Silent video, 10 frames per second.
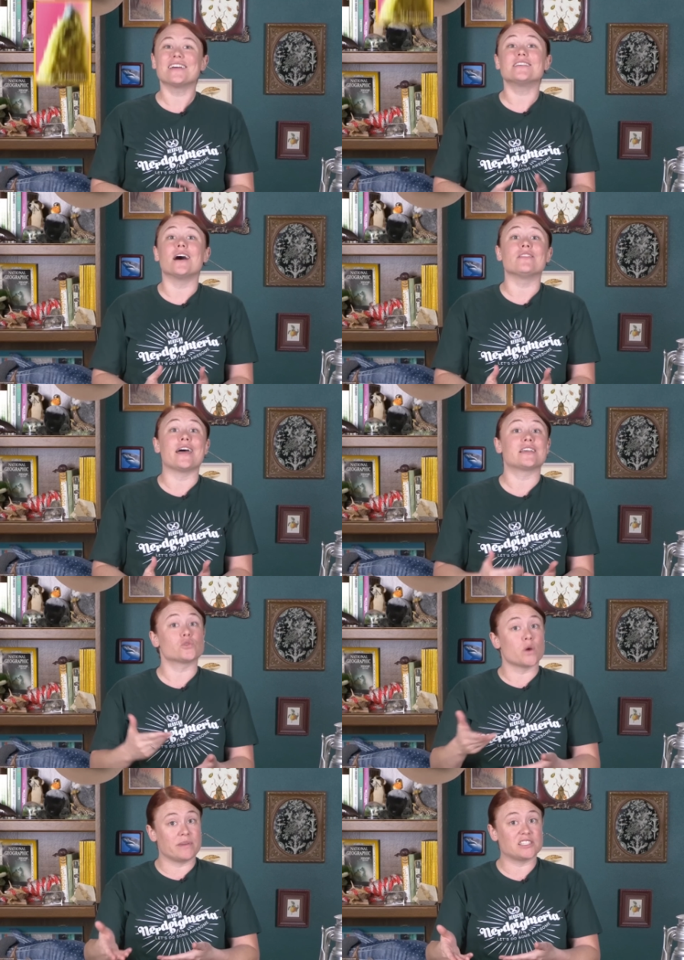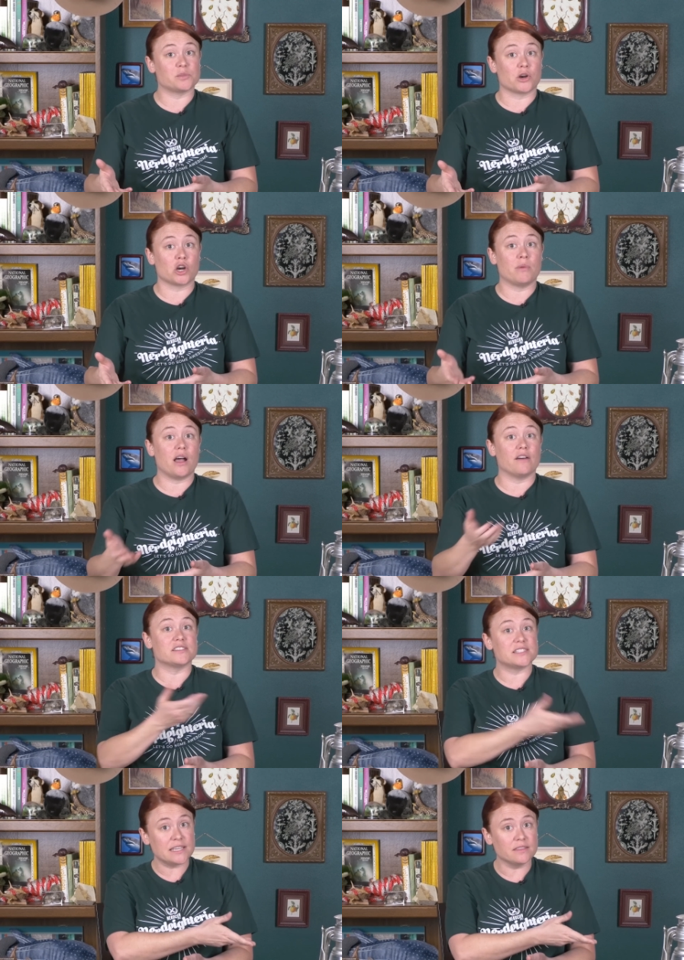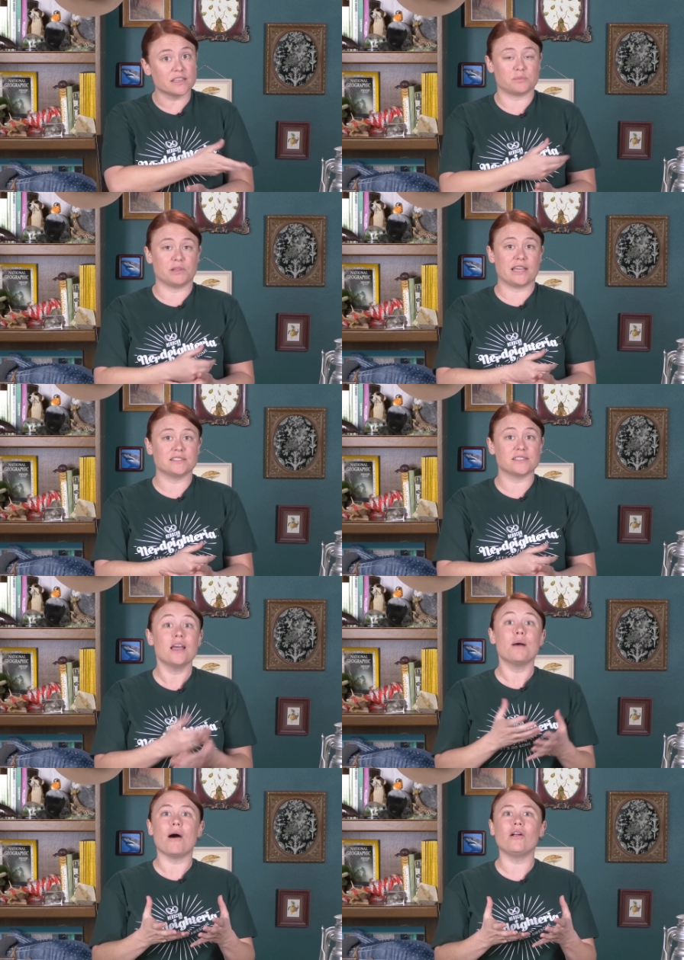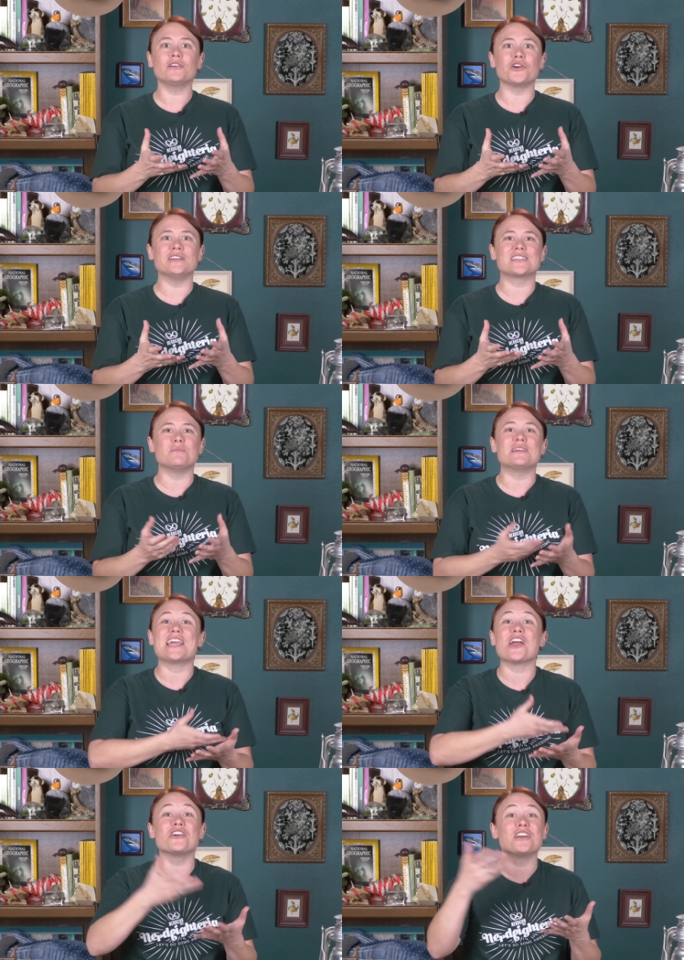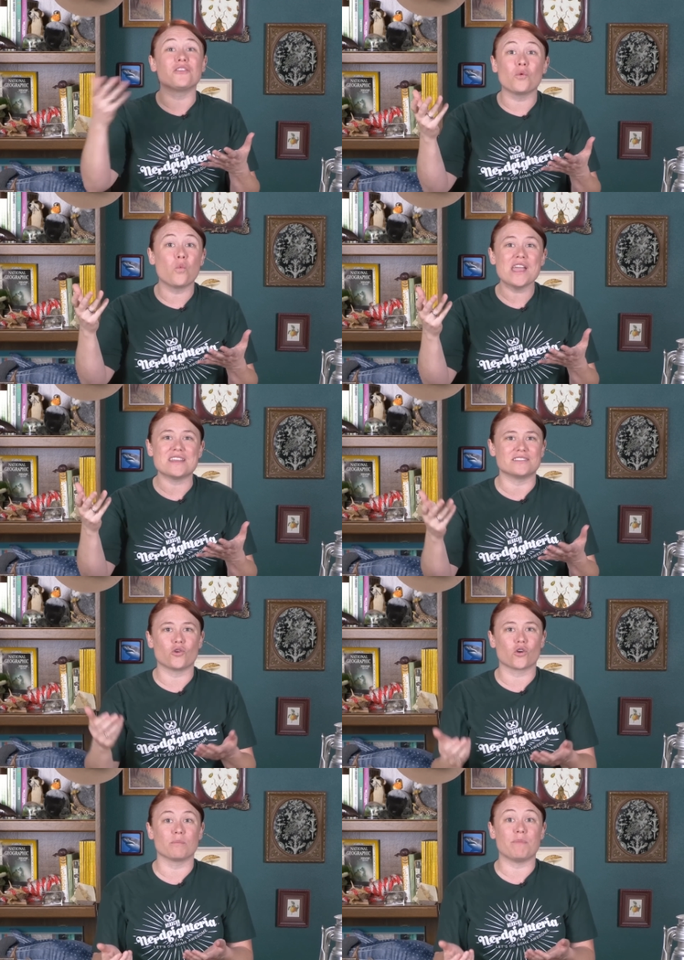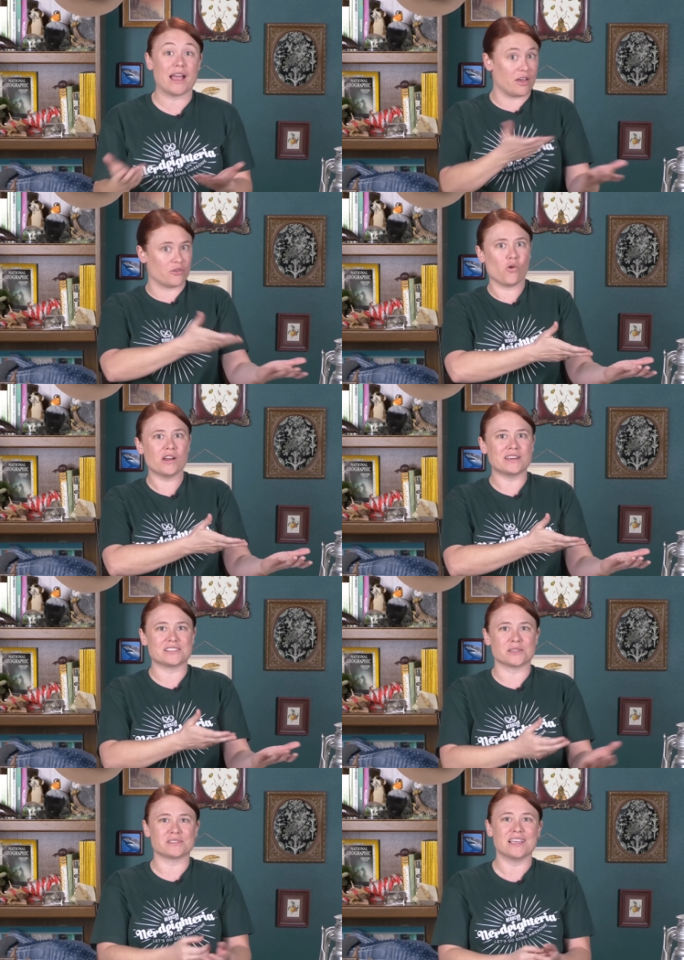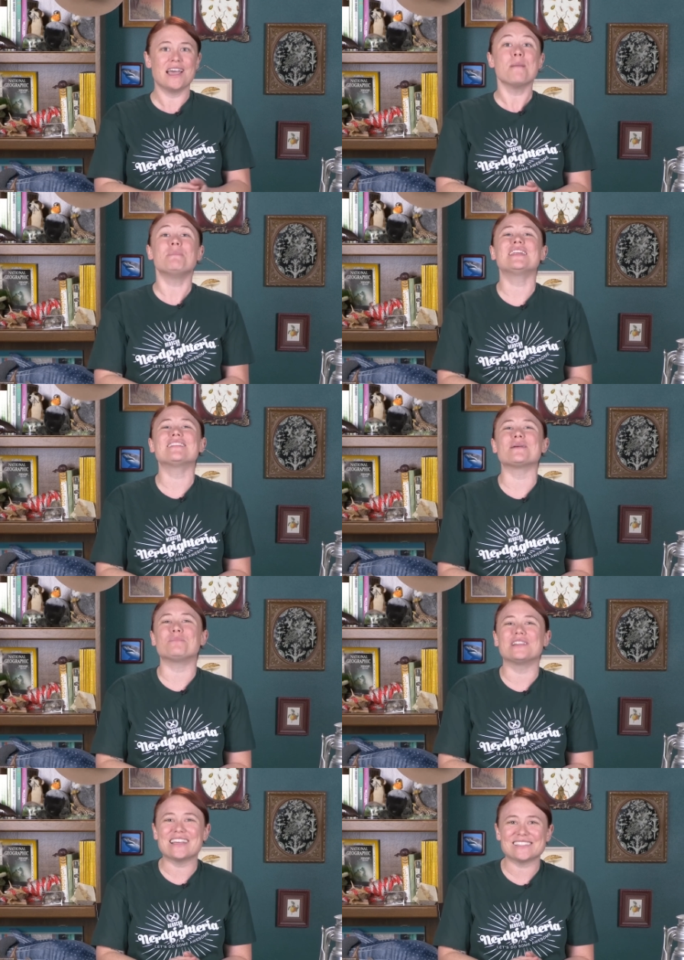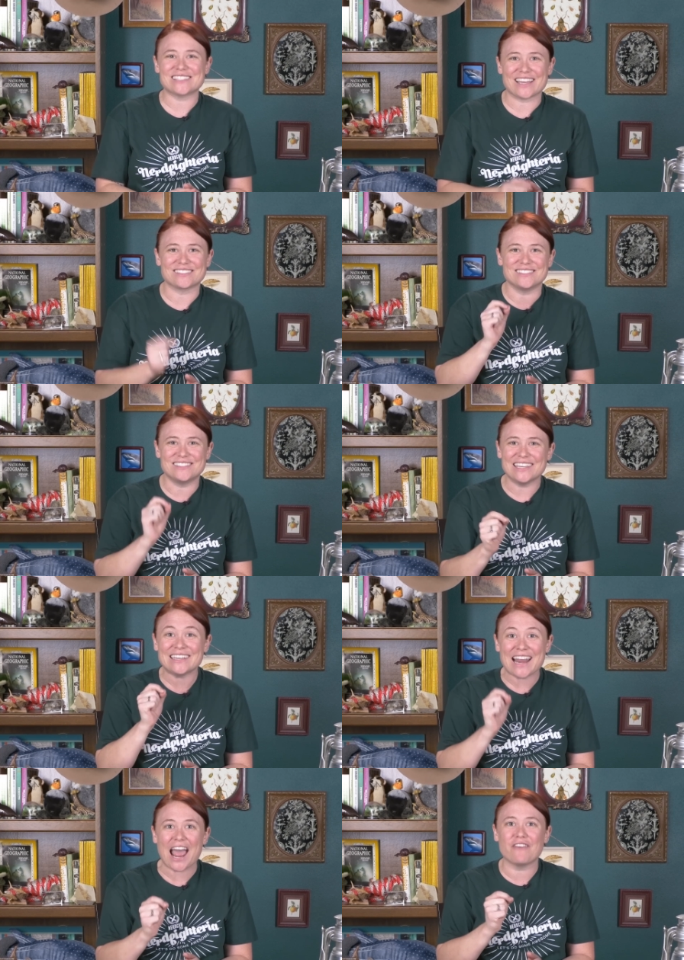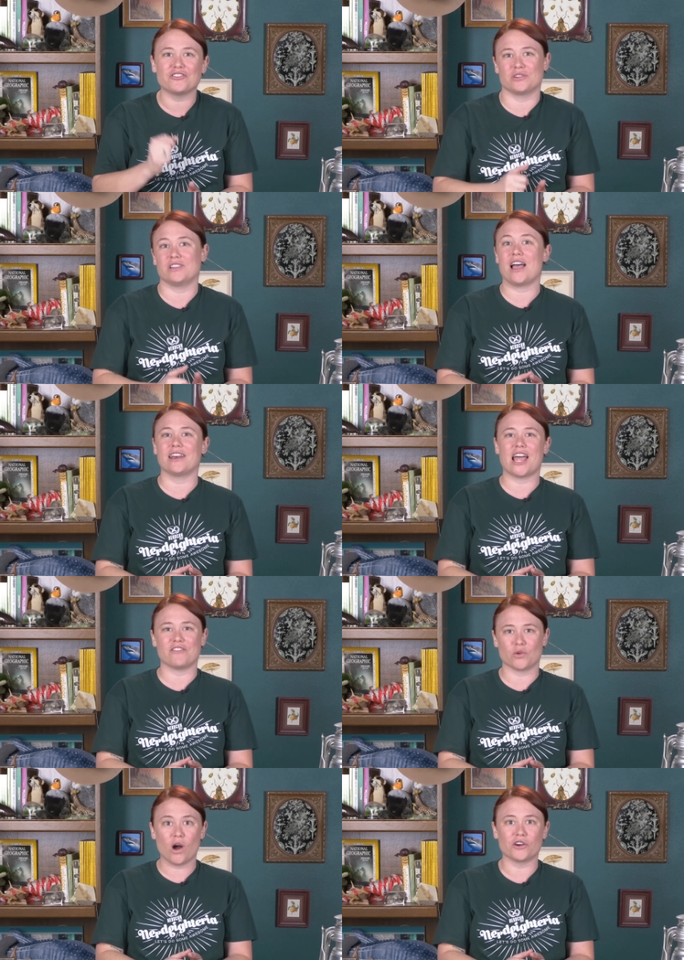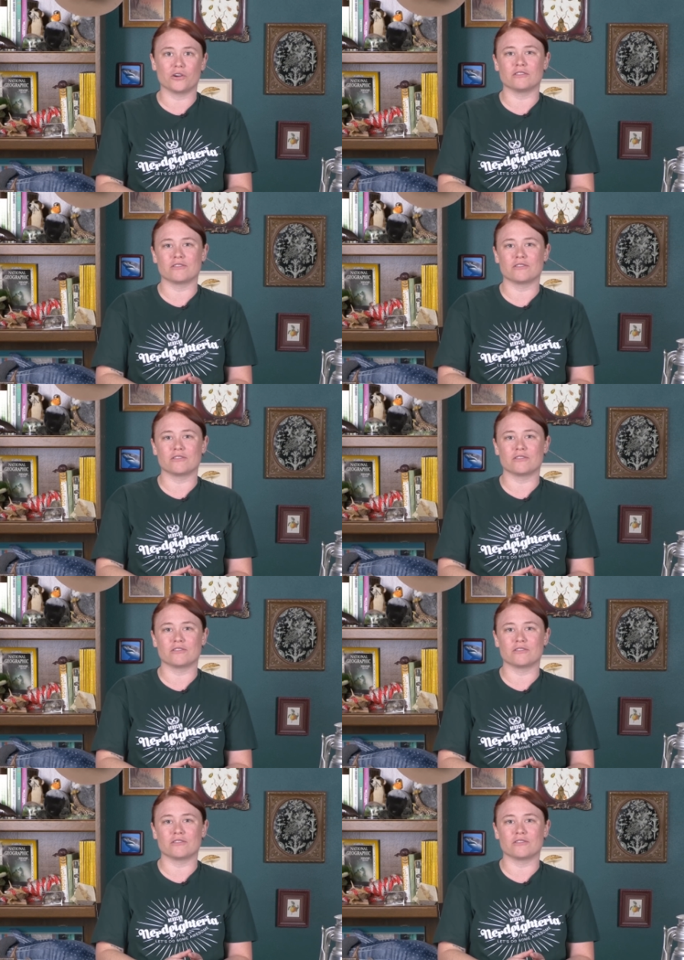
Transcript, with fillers: And unlike swimming sperm of seedless plants, pollen grains can be carried on the wind or by other organisms, meaning that plant sex didn't have to rely on having water